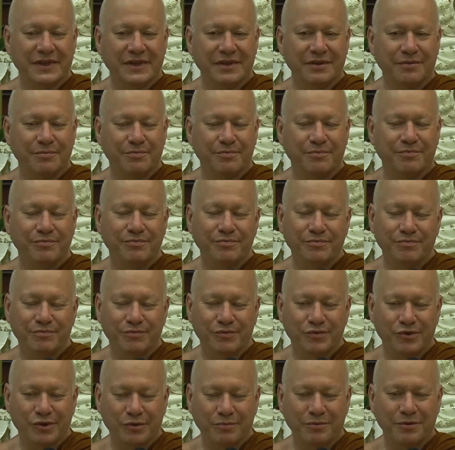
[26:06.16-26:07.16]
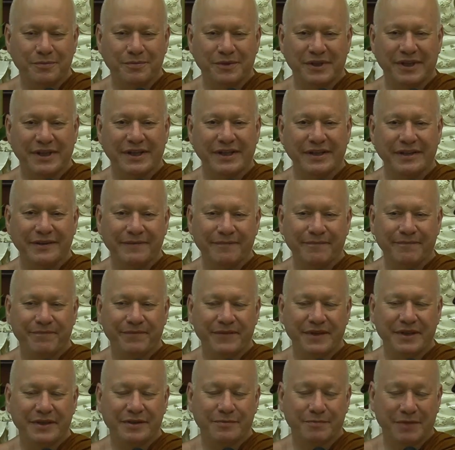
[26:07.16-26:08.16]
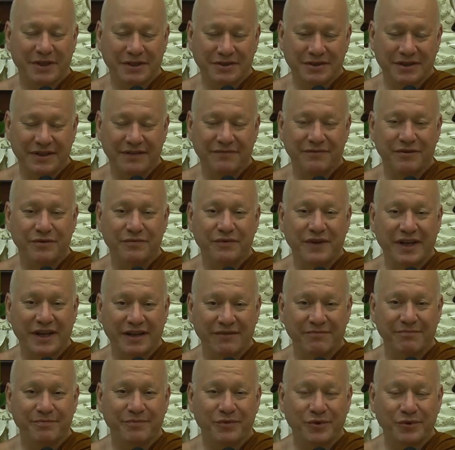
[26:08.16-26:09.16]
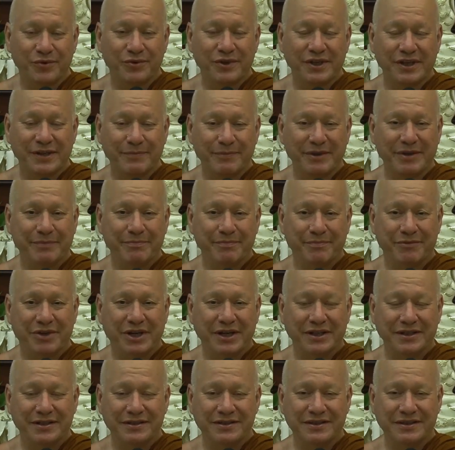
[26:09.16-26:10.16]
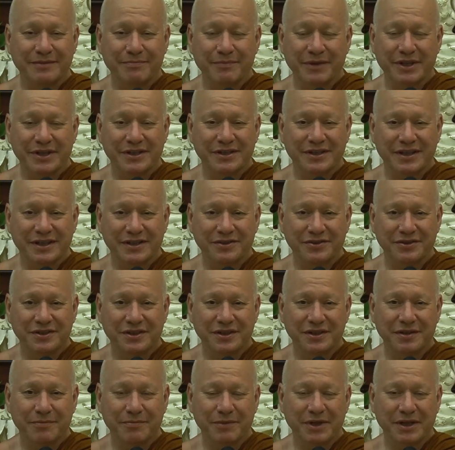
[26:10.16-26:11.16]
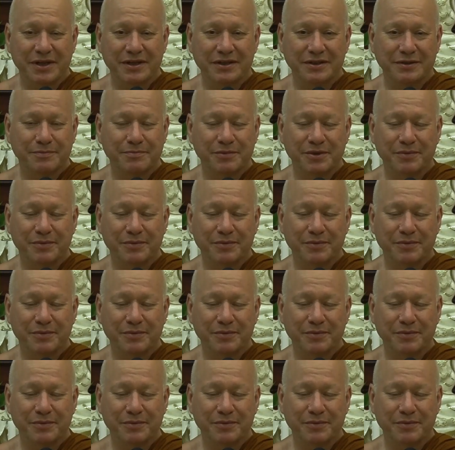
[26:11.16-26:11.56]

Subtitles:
You probably, especially if you have already been practicing meditation in the past,